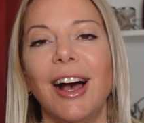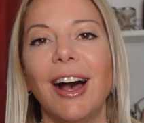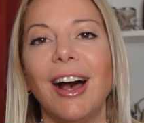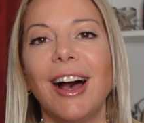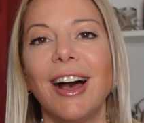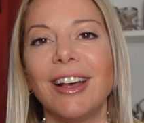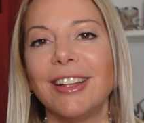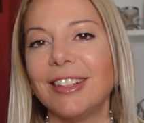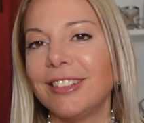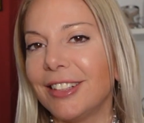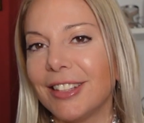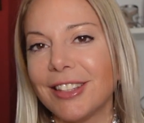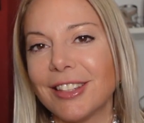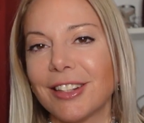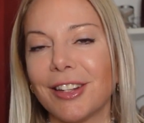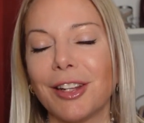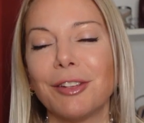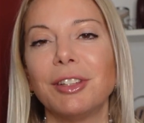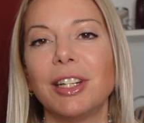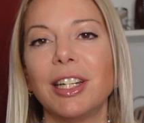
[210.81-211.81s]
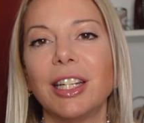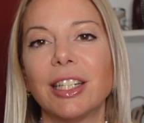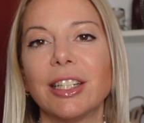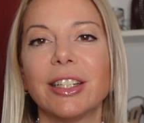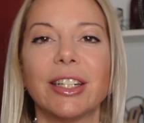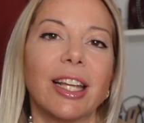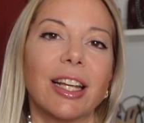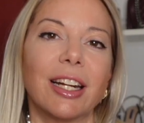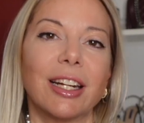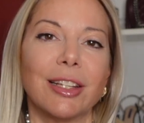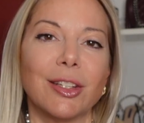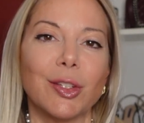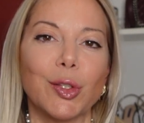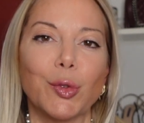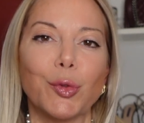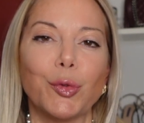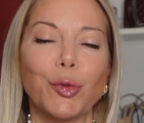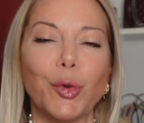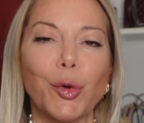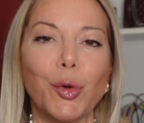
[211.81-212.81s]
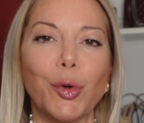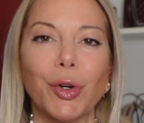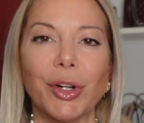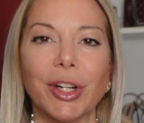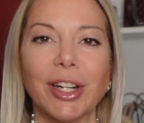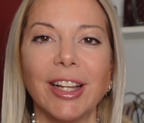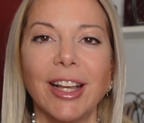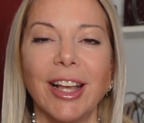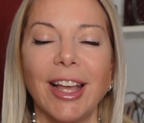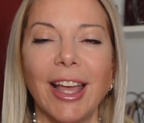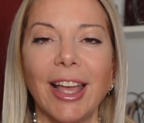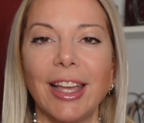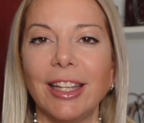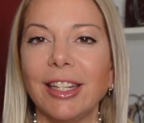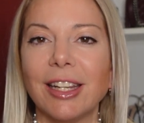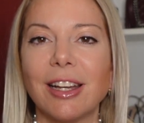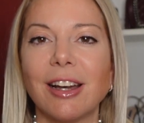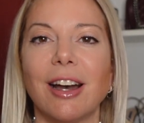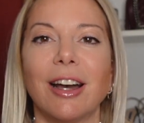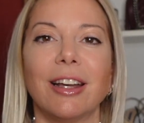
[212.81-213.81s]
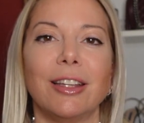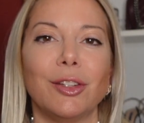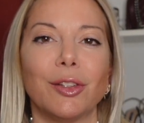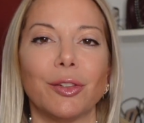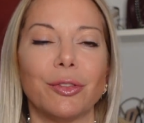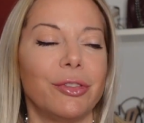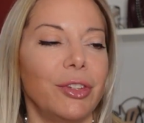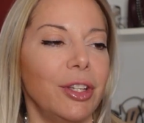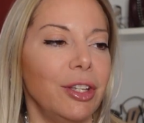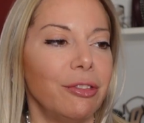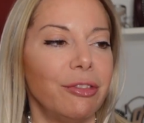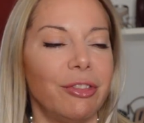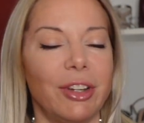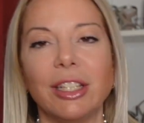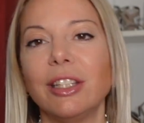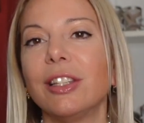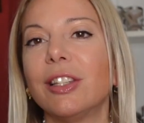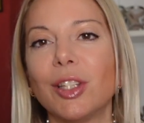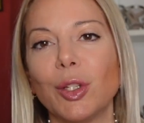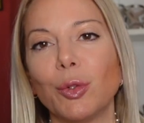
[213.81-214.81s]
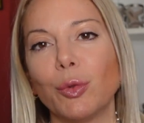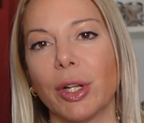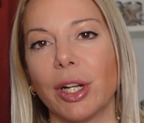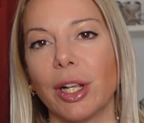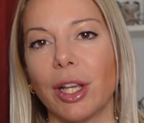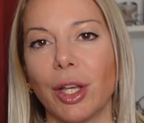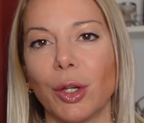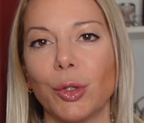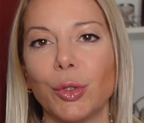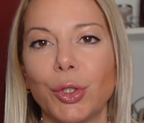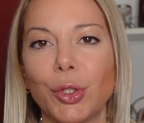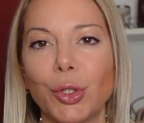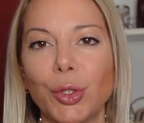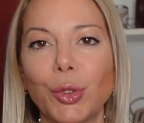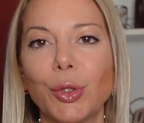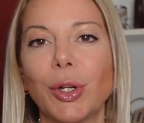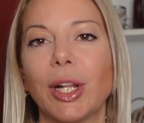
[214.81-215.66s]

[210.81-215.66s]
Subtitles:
And it's a lovely little necklace for any kind of events you want to go to.